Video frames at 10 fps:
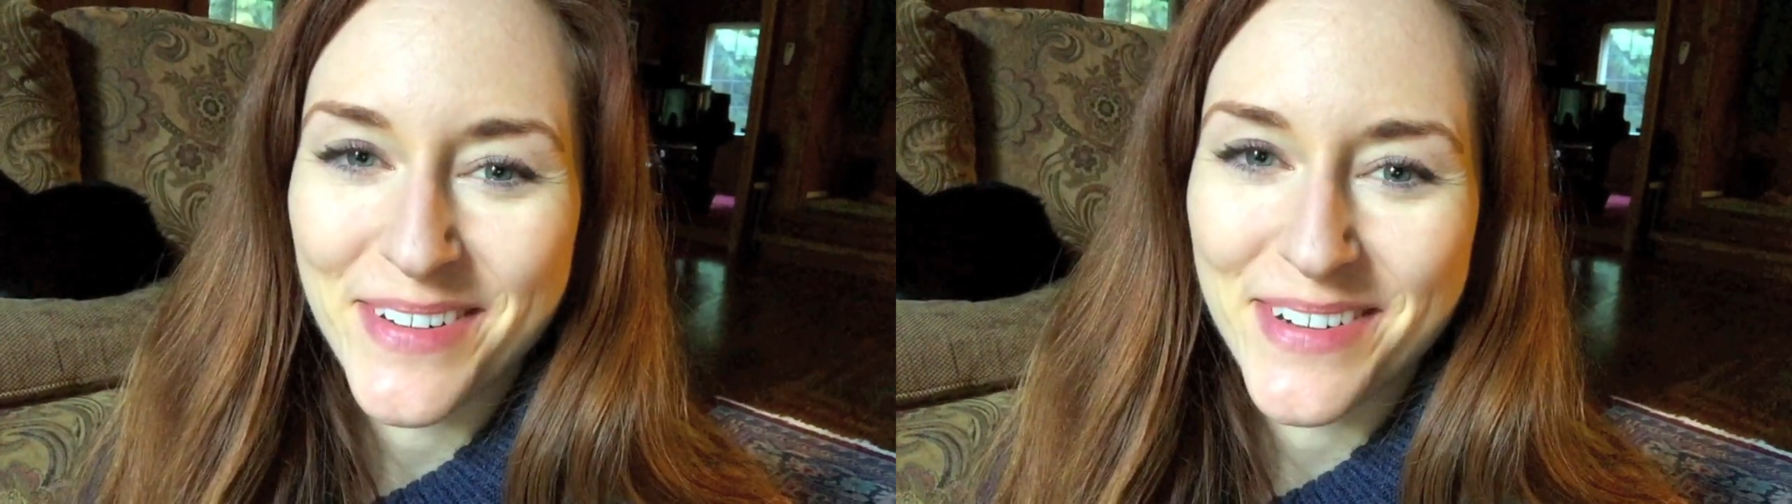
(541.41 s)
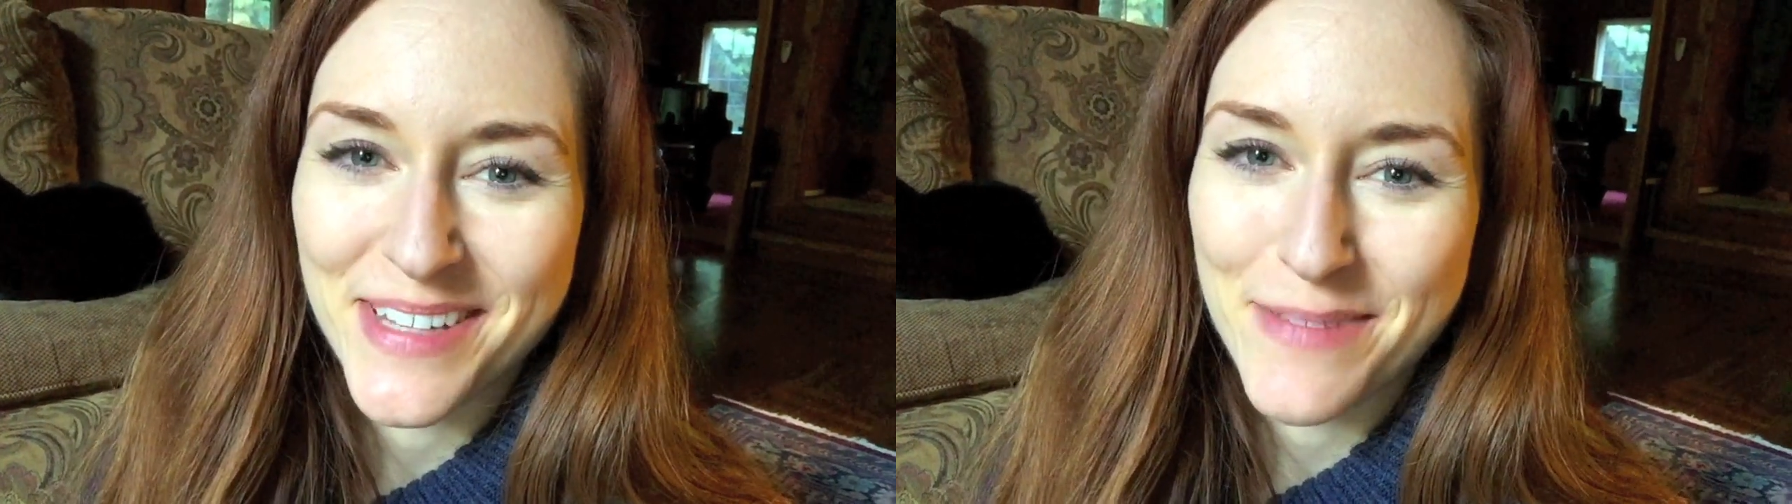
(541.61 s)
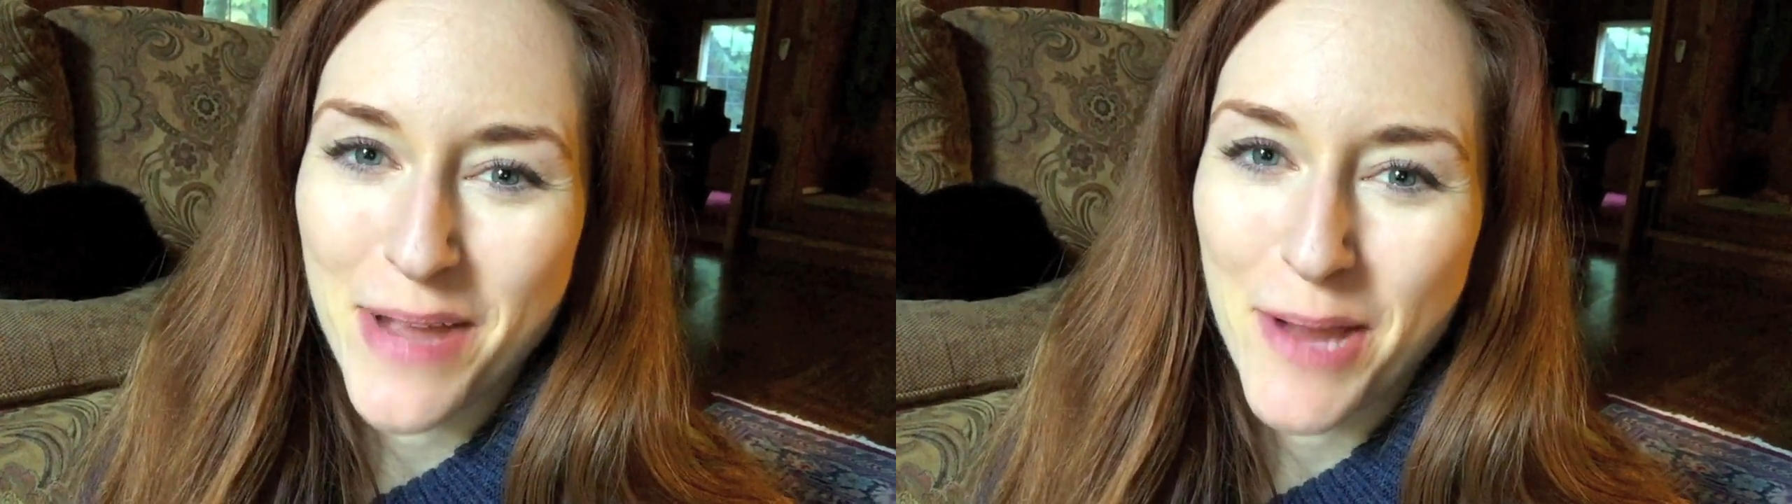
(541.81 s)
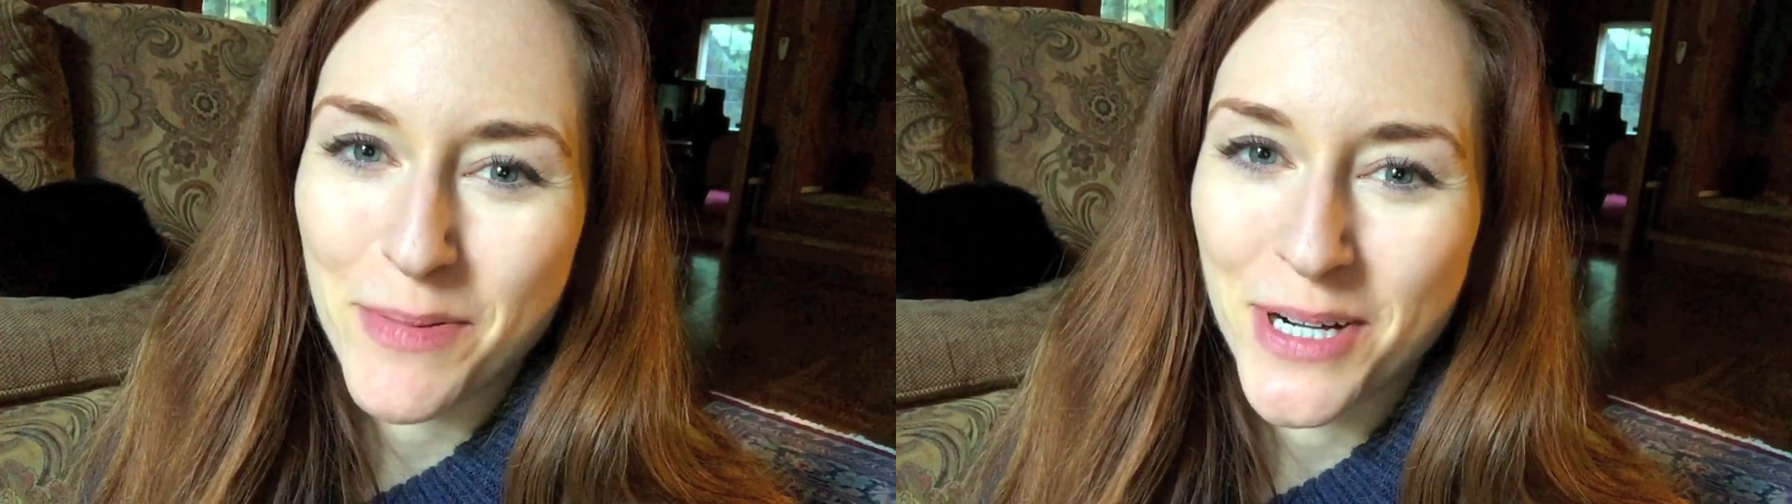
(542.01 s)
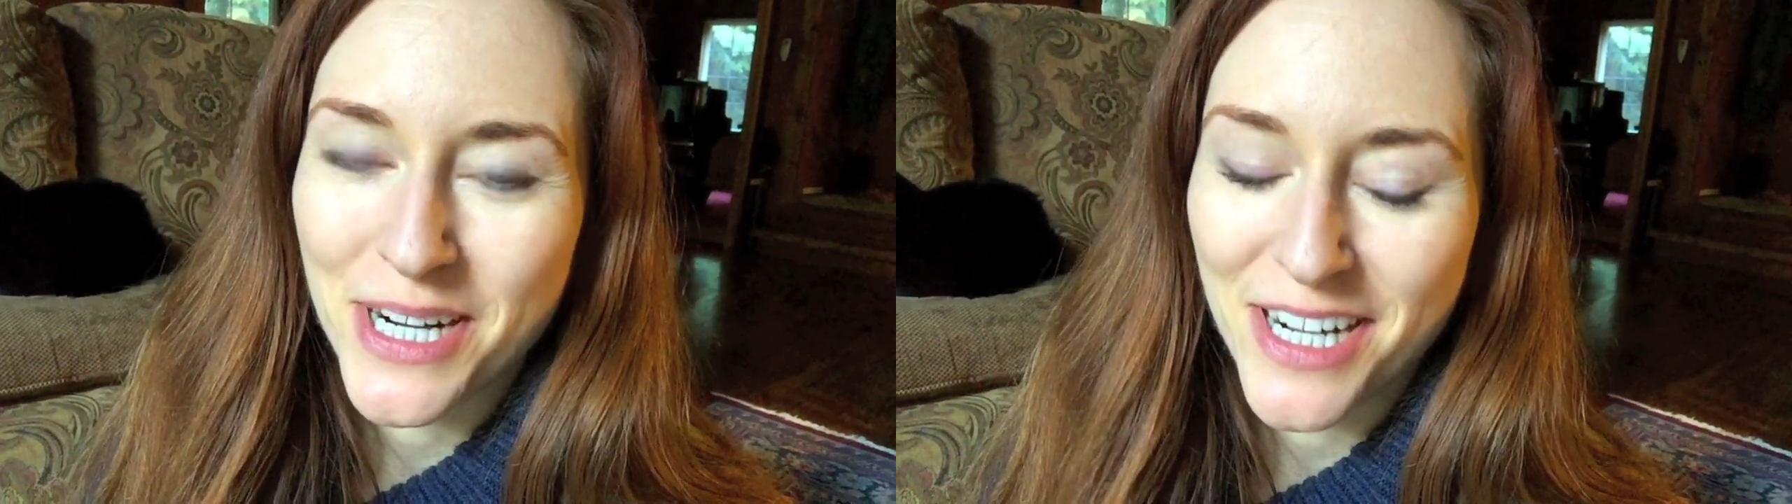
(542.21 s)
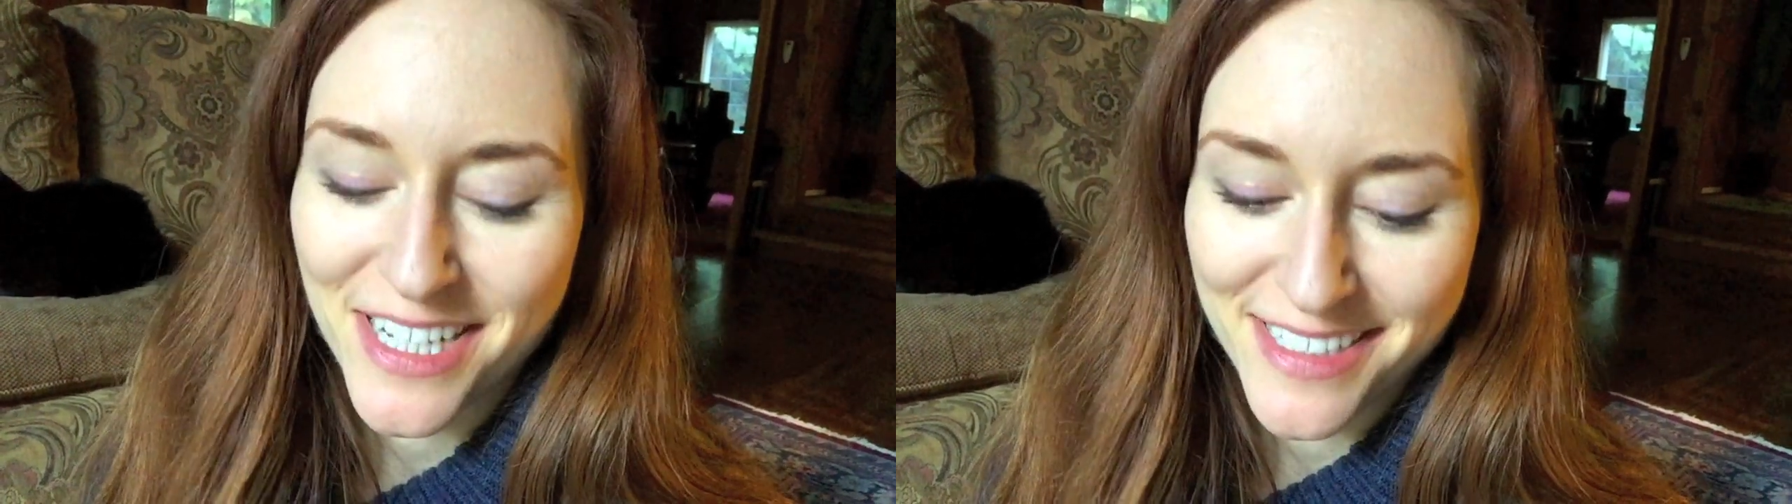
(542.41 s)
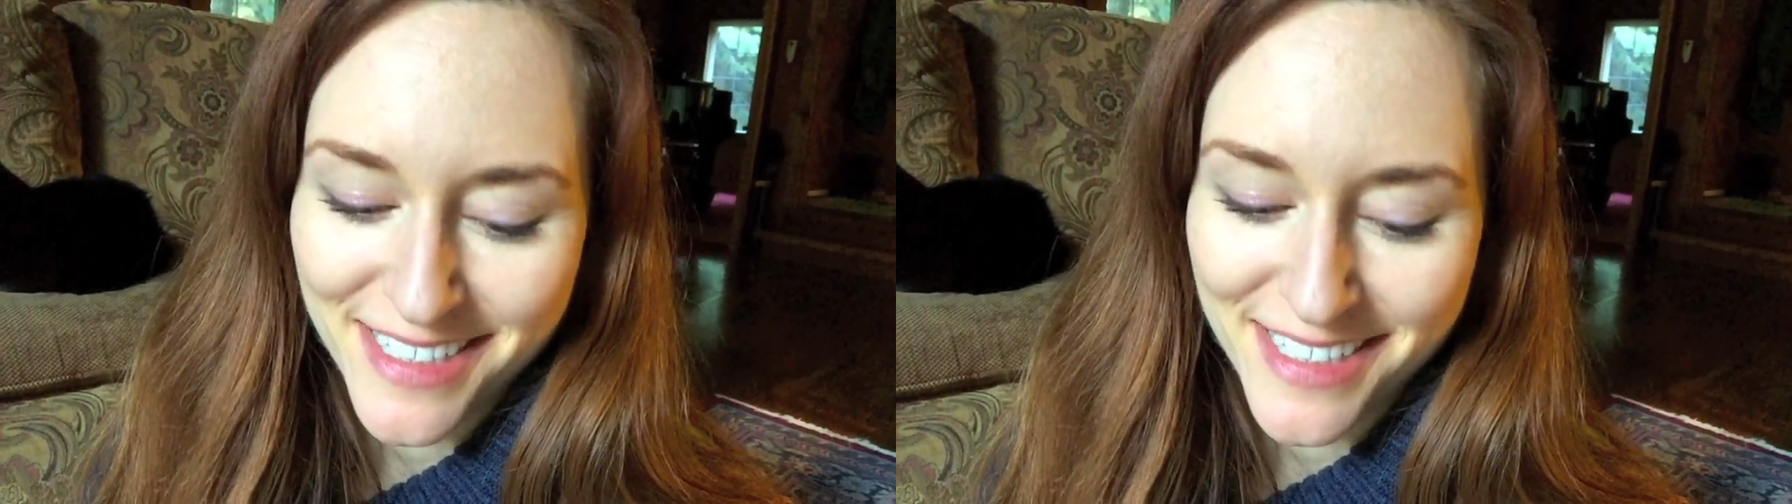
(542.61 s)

We were in the paper,